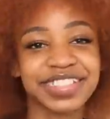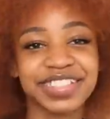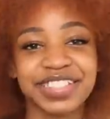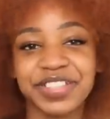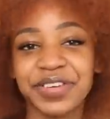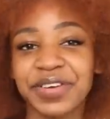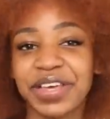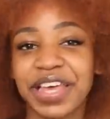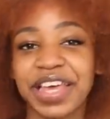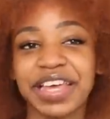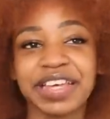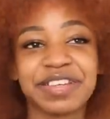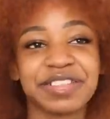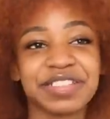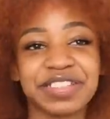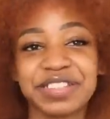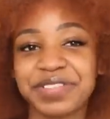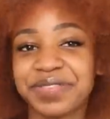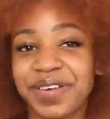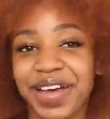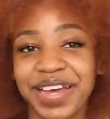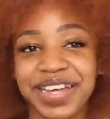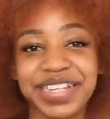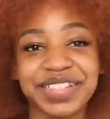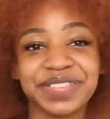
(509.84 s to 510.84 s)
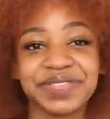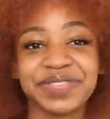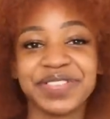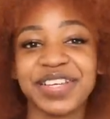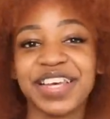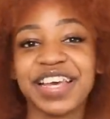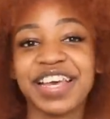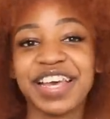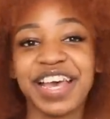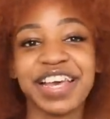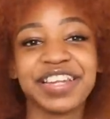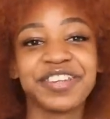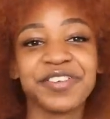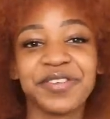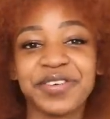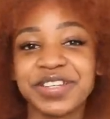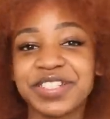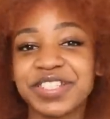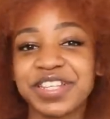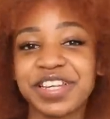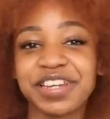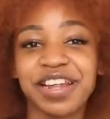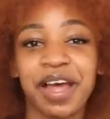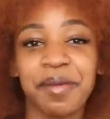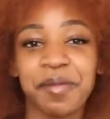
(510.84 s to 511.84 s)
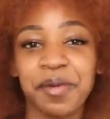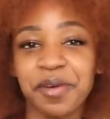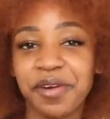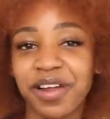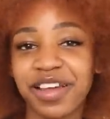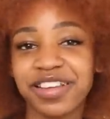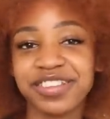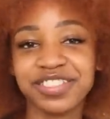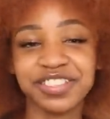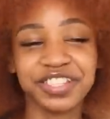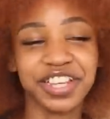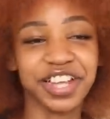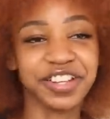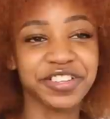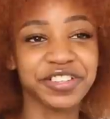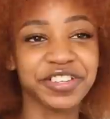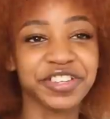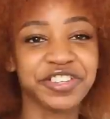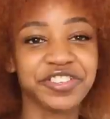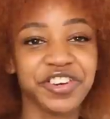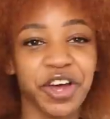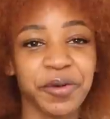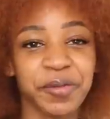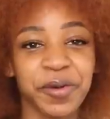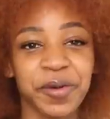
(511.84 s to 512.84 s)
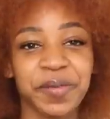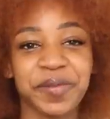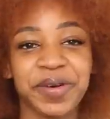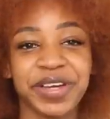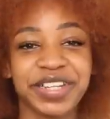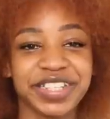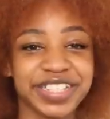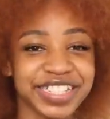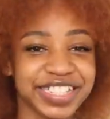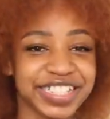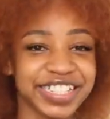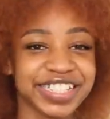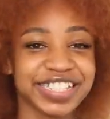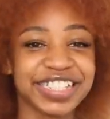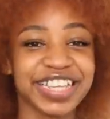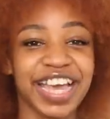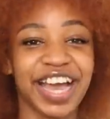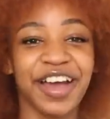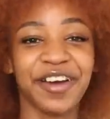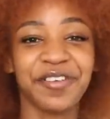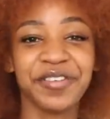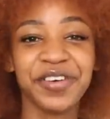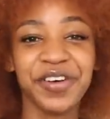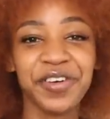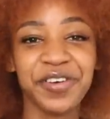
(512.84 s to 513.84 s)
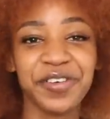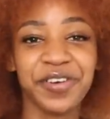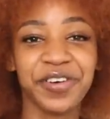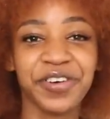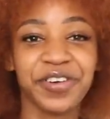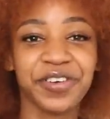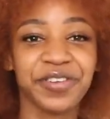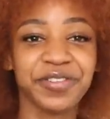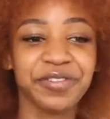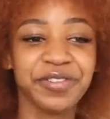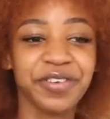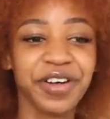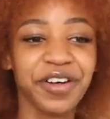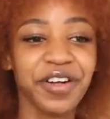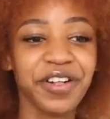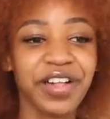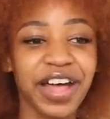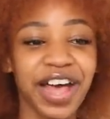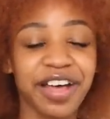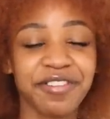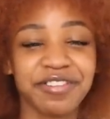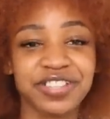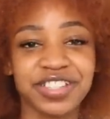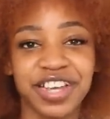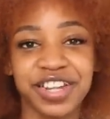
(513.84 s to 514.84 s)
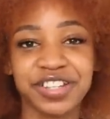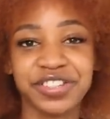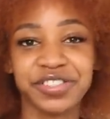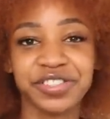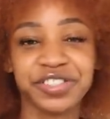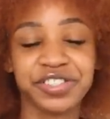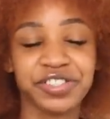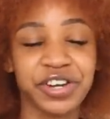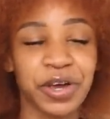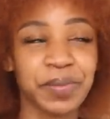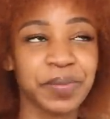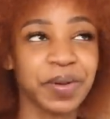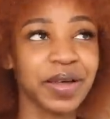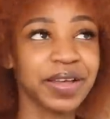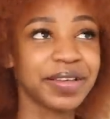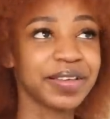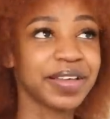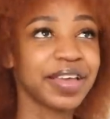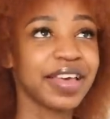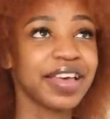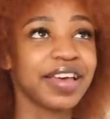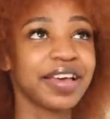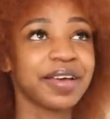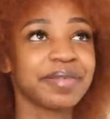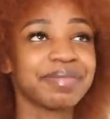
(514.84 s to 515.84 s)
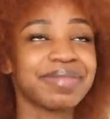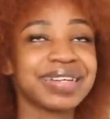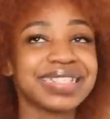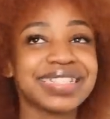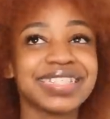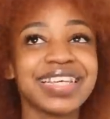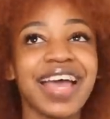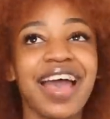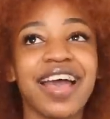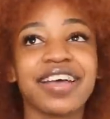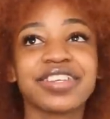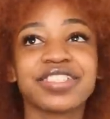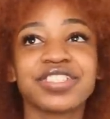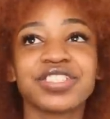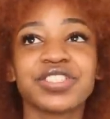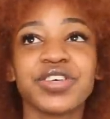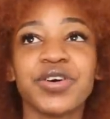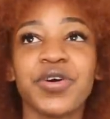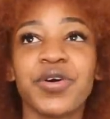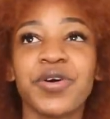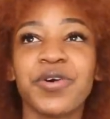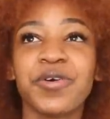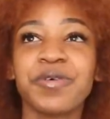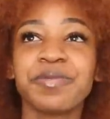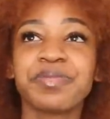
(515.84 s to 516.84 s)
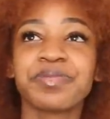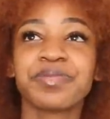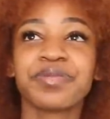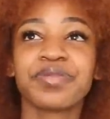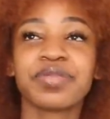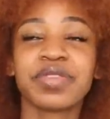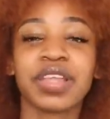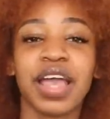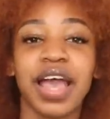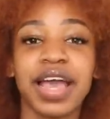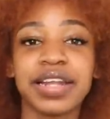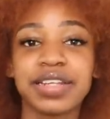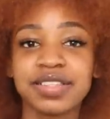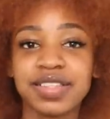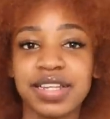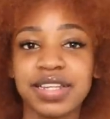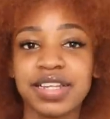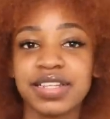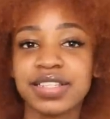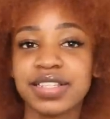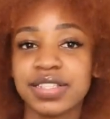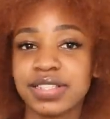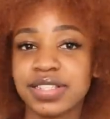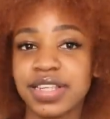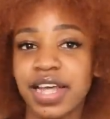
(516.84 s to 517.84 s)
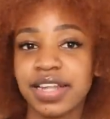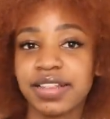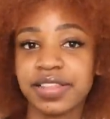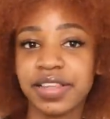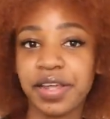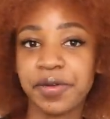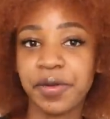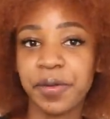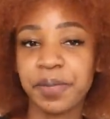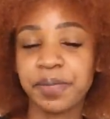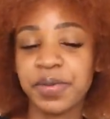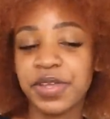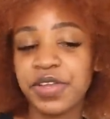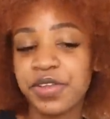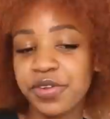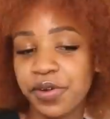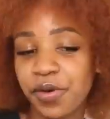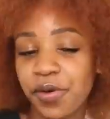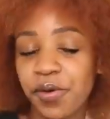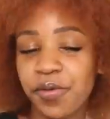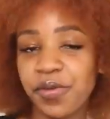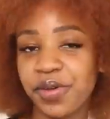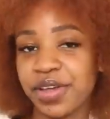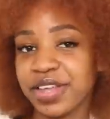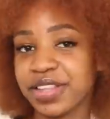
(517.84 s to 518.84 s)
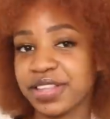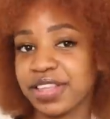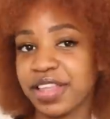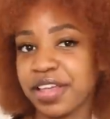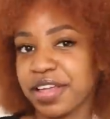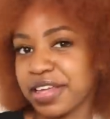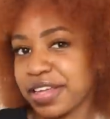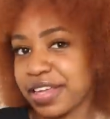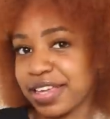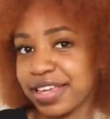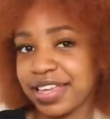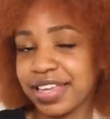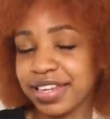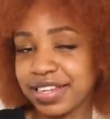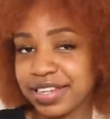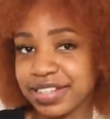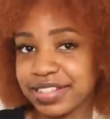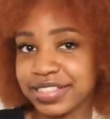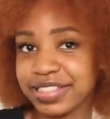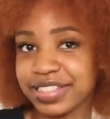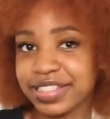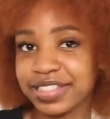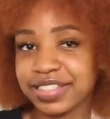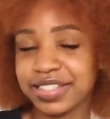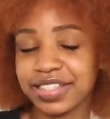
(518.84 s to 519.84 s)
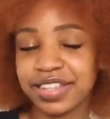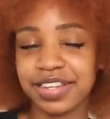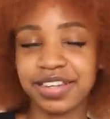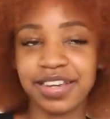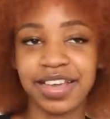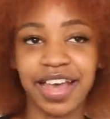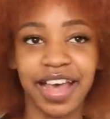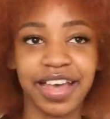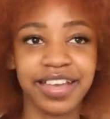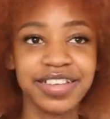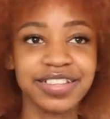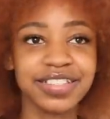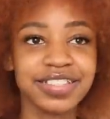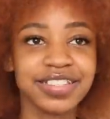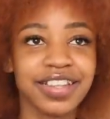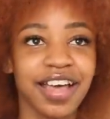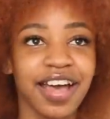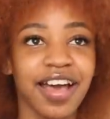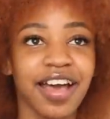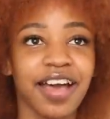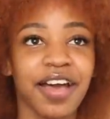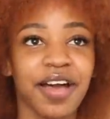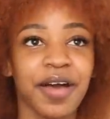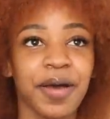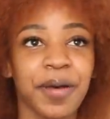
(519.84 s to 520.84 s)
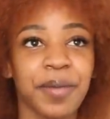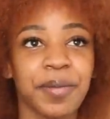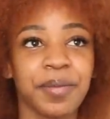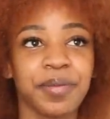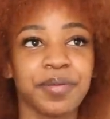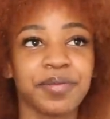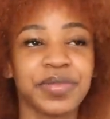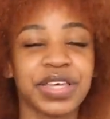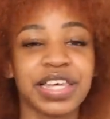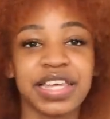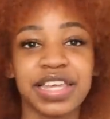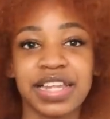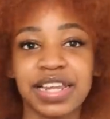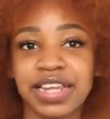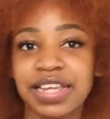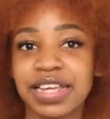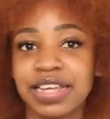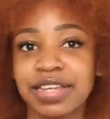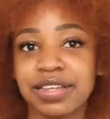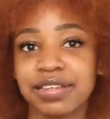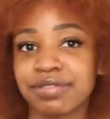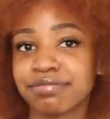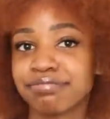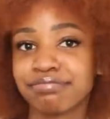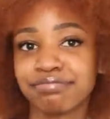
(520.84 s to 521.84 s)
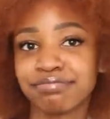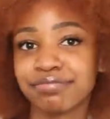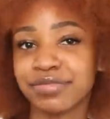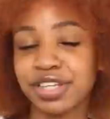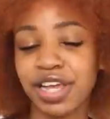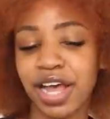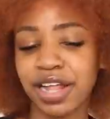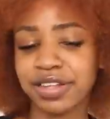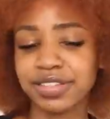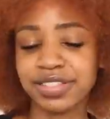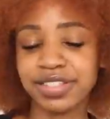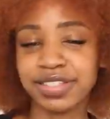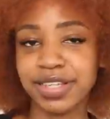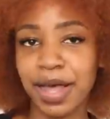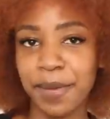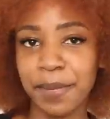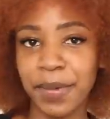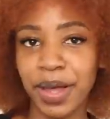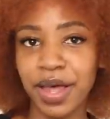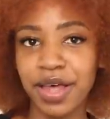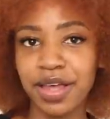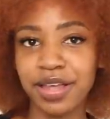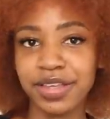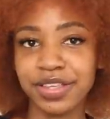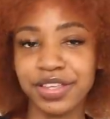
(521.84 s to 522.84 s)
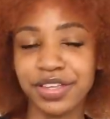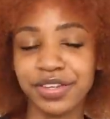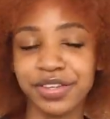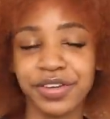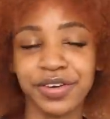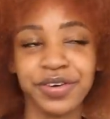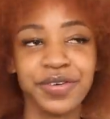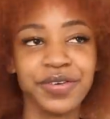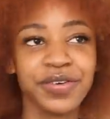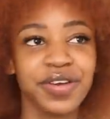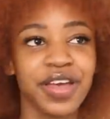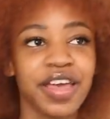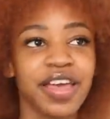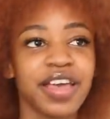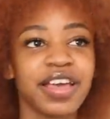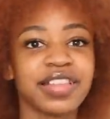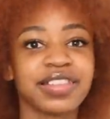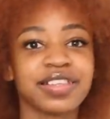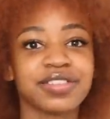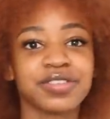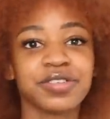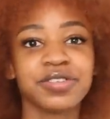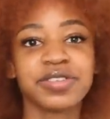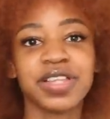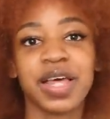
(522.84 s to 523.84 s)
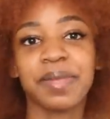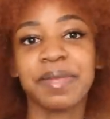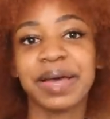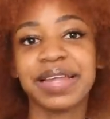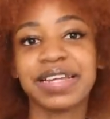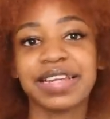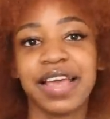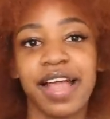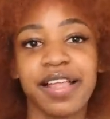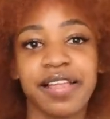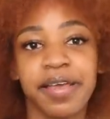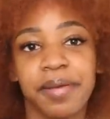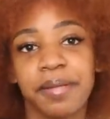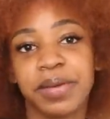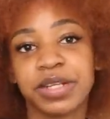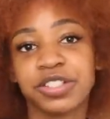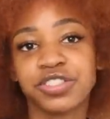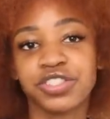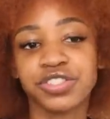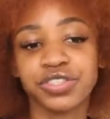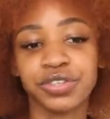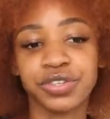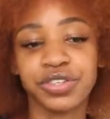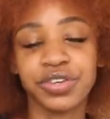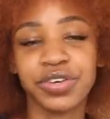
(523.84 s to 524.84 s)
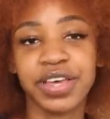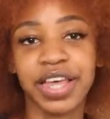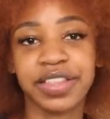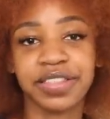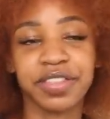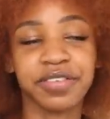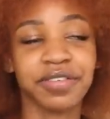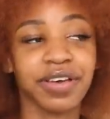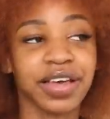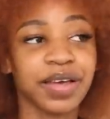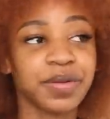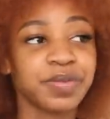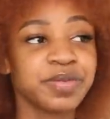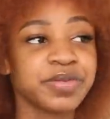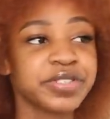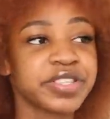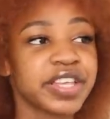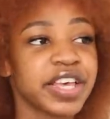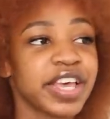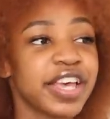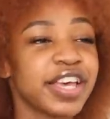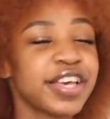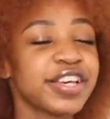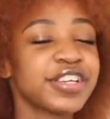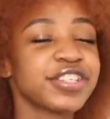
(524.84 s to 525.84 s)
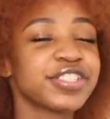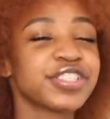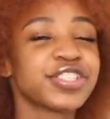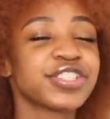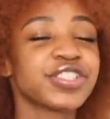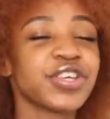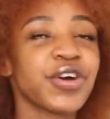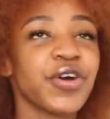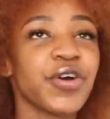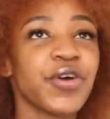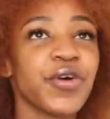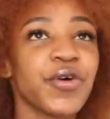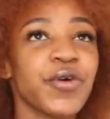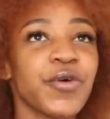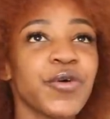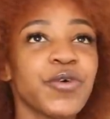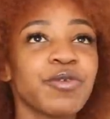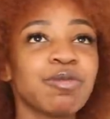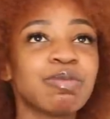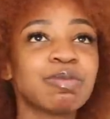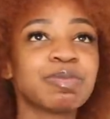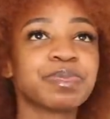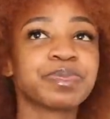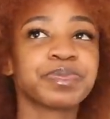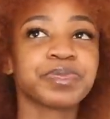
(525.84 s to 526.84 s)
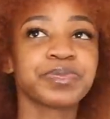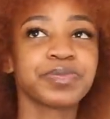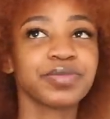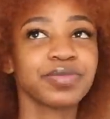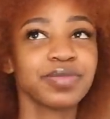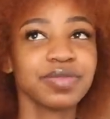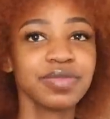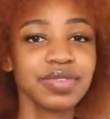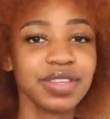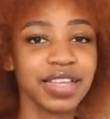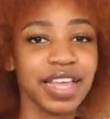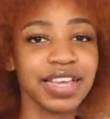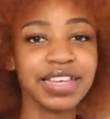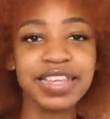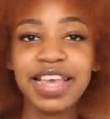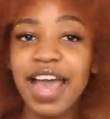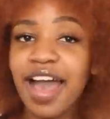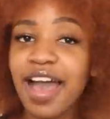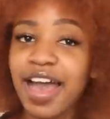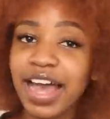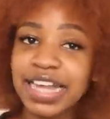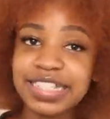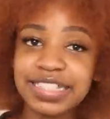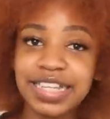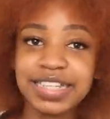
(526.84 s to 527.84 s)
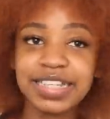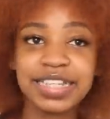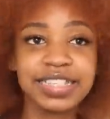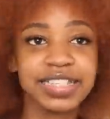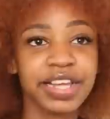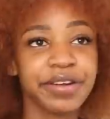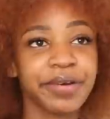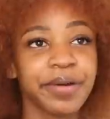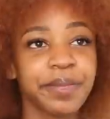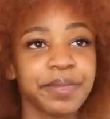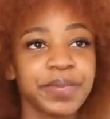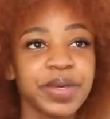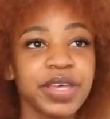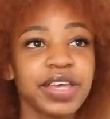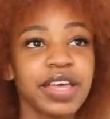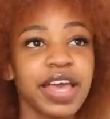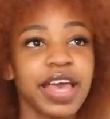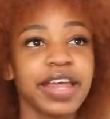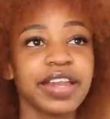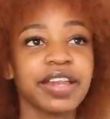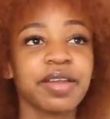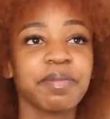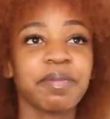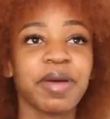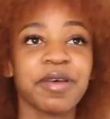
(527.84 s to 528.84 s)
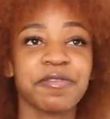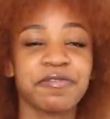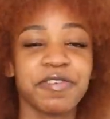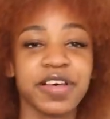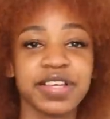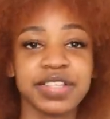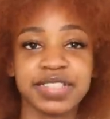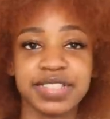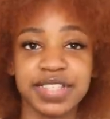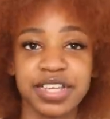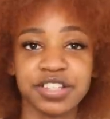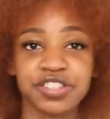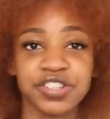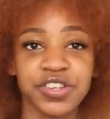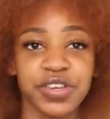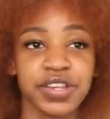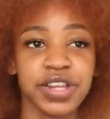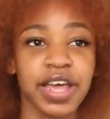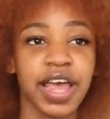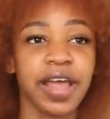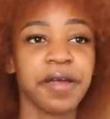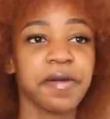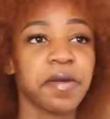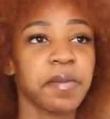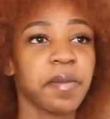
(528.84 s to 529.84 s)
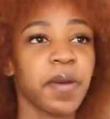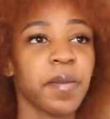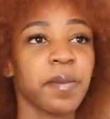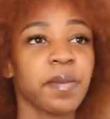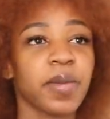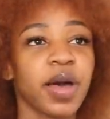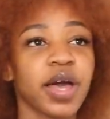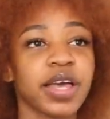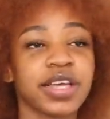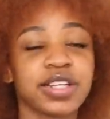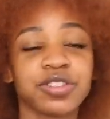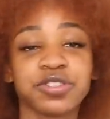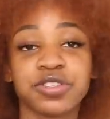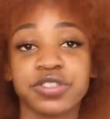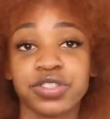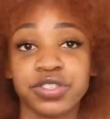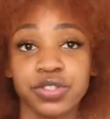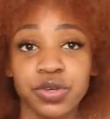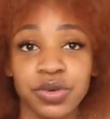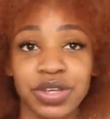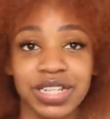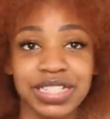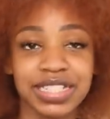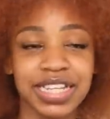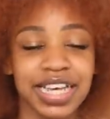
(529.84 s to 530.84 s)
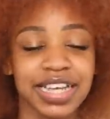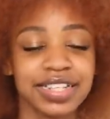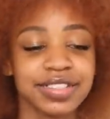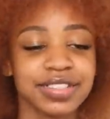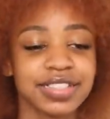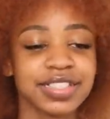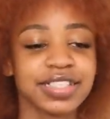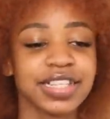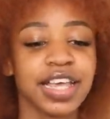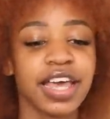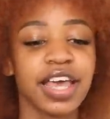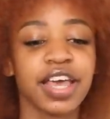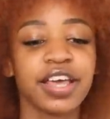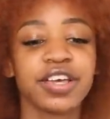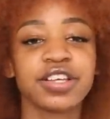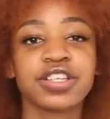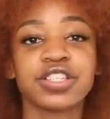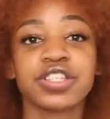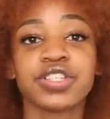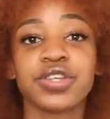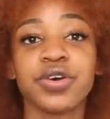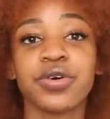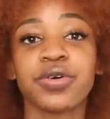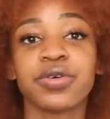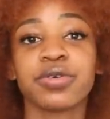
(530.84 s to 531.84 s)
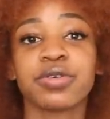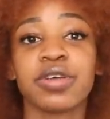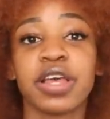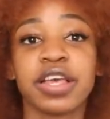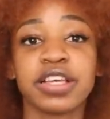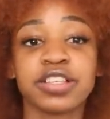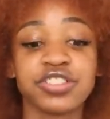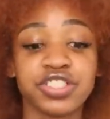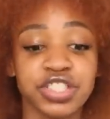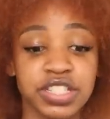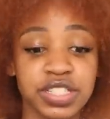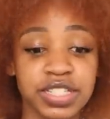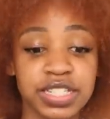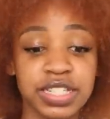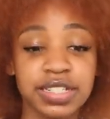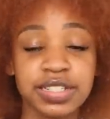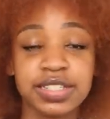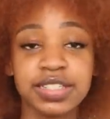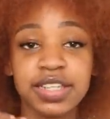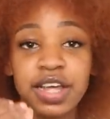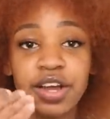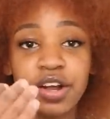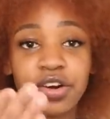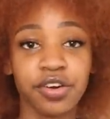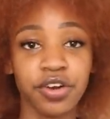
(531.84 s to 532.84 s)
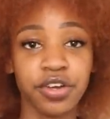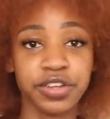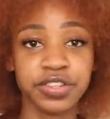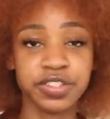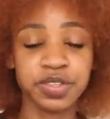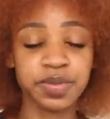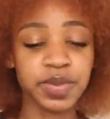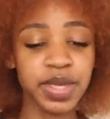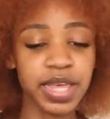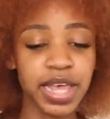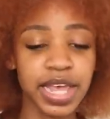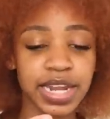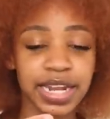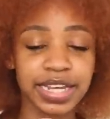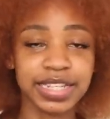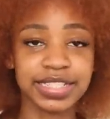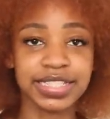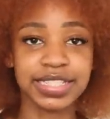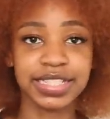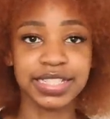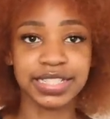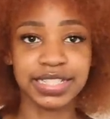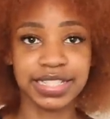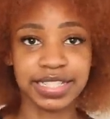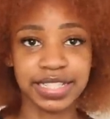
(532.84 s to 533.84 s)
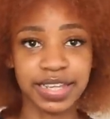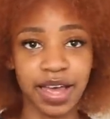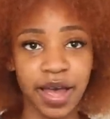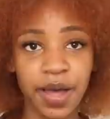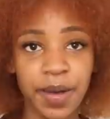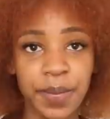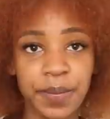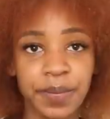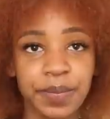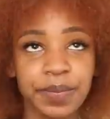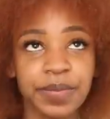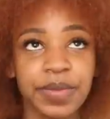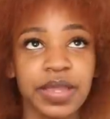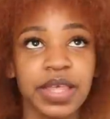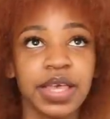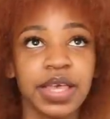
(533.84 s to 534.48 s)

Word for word: It's okay, it's fine. Don't want to glamorize childhood trauma, but yeah, we all, we all have childhood trauma. But yeah, so I decided to start therapy. You know, we're in the healing season, guys. Um, healing girl summer, you know. There's no summer in Kenya, but you know, you get the vibes. So yeah, I started therapy, and in my first session, I remember it was so intense. So she sits across me and I sit here.